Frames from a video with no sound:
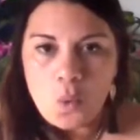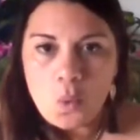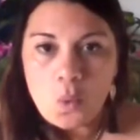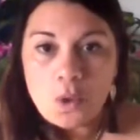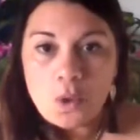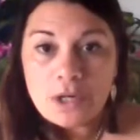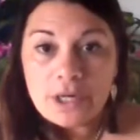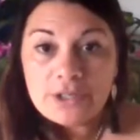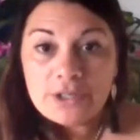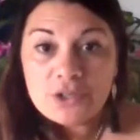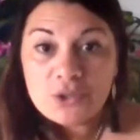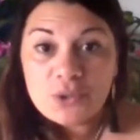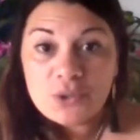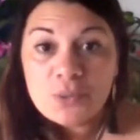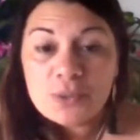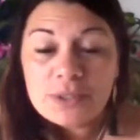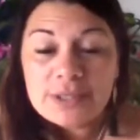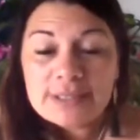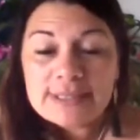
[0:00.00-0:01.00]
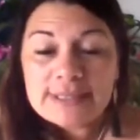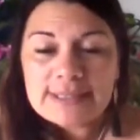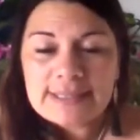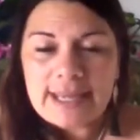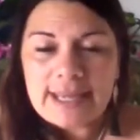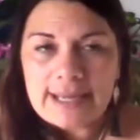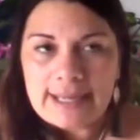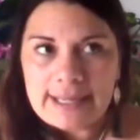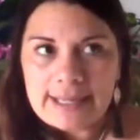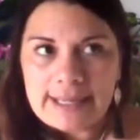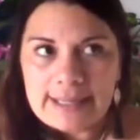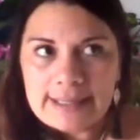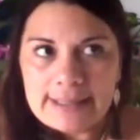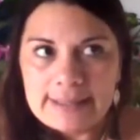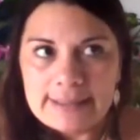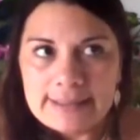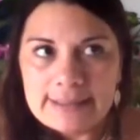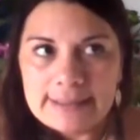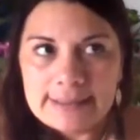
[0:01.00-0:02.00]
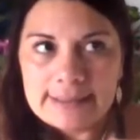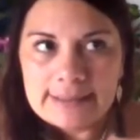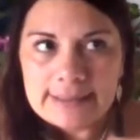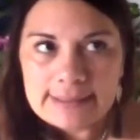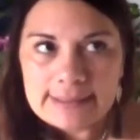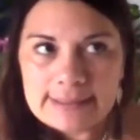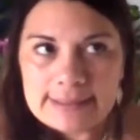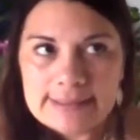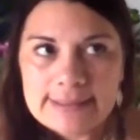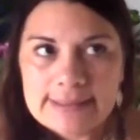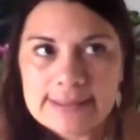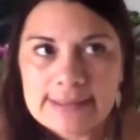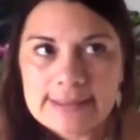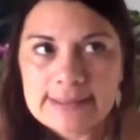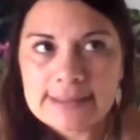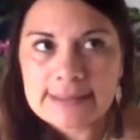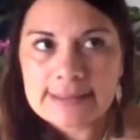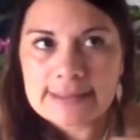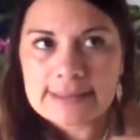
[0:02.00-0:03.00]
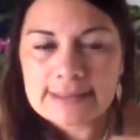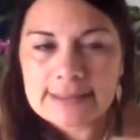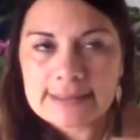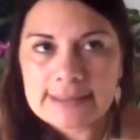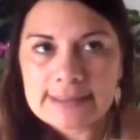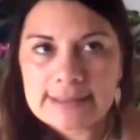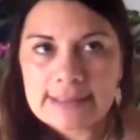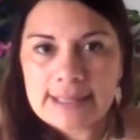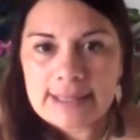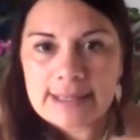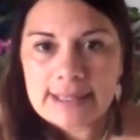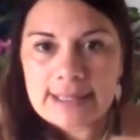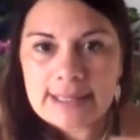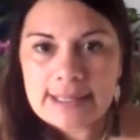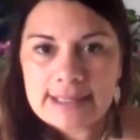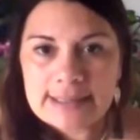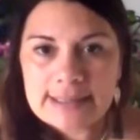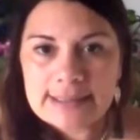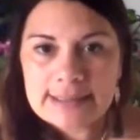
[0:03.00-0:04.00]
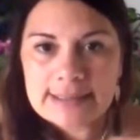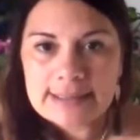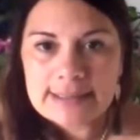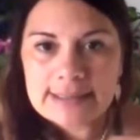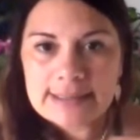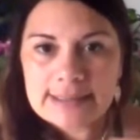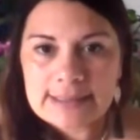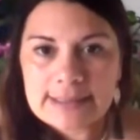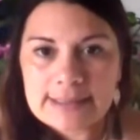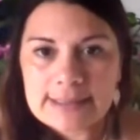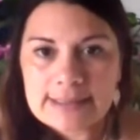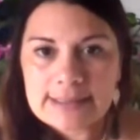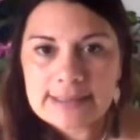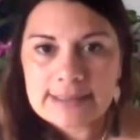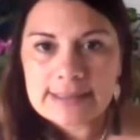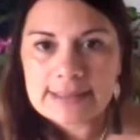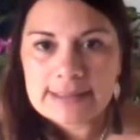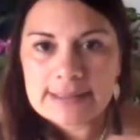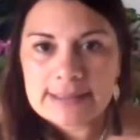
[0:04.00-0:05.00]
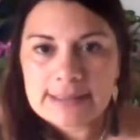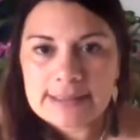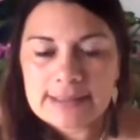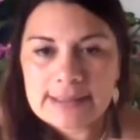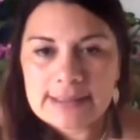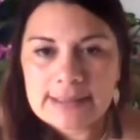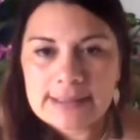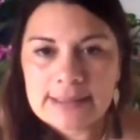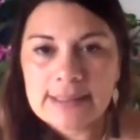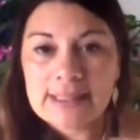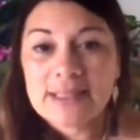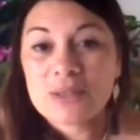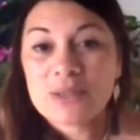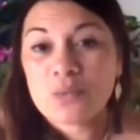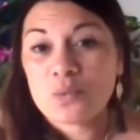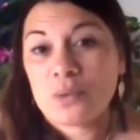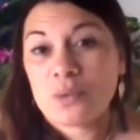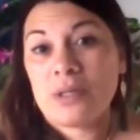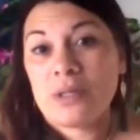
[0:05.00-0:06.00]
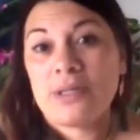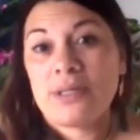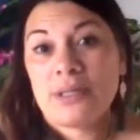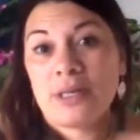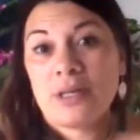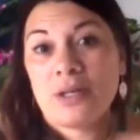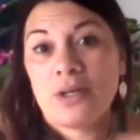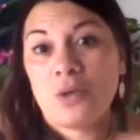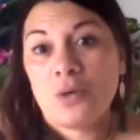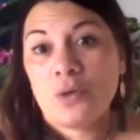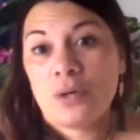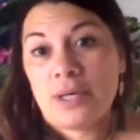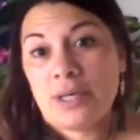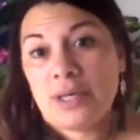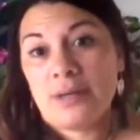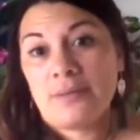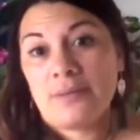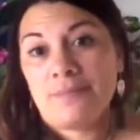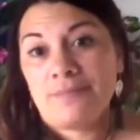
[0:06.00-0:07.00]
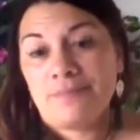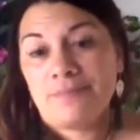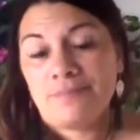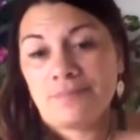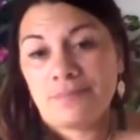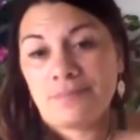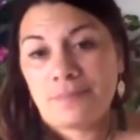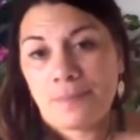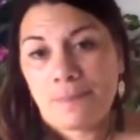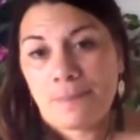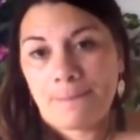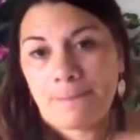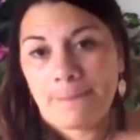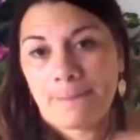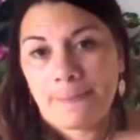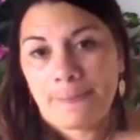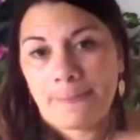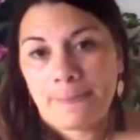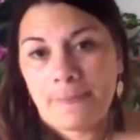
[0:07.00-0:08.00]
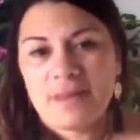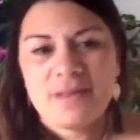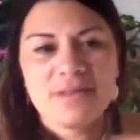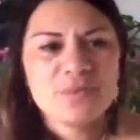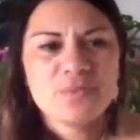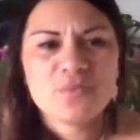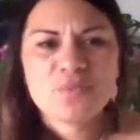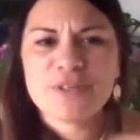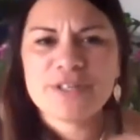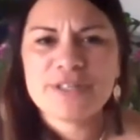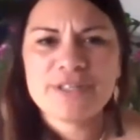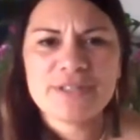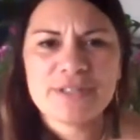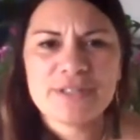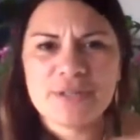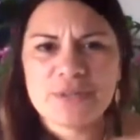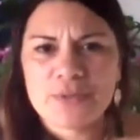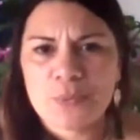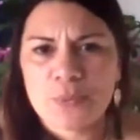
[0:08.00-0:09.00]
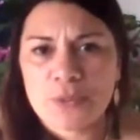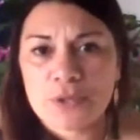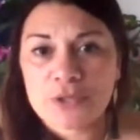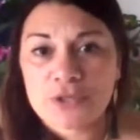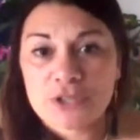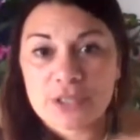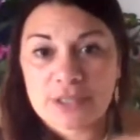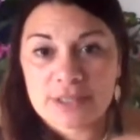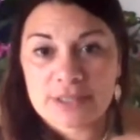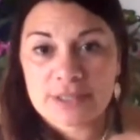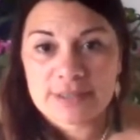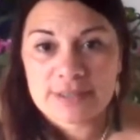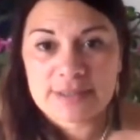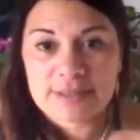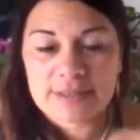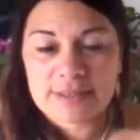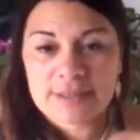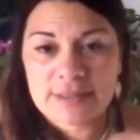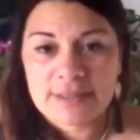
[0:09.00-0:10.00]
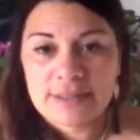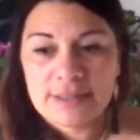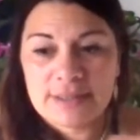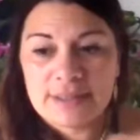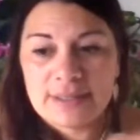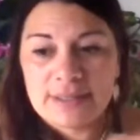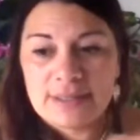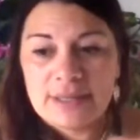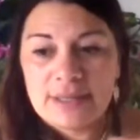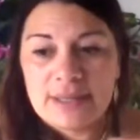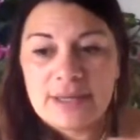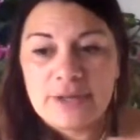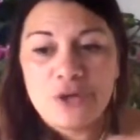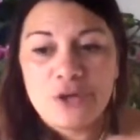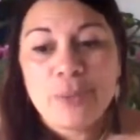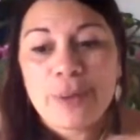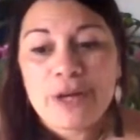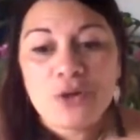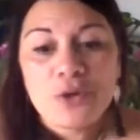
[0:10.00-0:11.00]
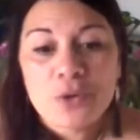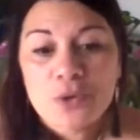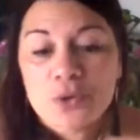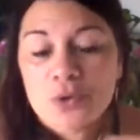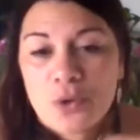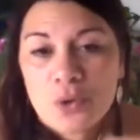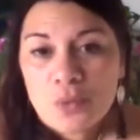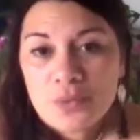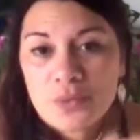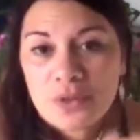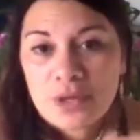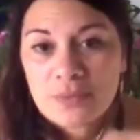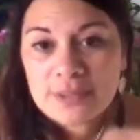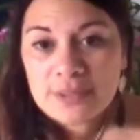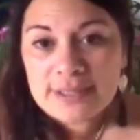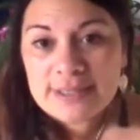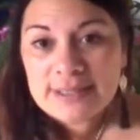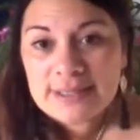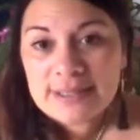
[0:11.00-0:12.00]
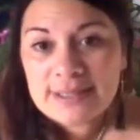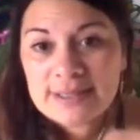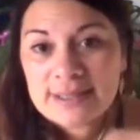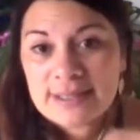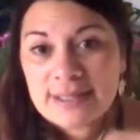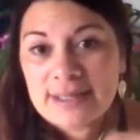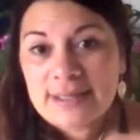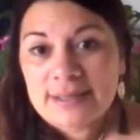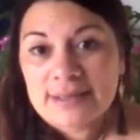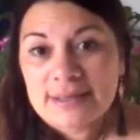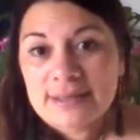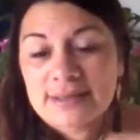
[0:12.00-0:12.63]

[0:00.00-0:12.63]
What I do want to say is that there's a reason that you're here. There's a reason that you're watching this. You may not know what that reason is yet,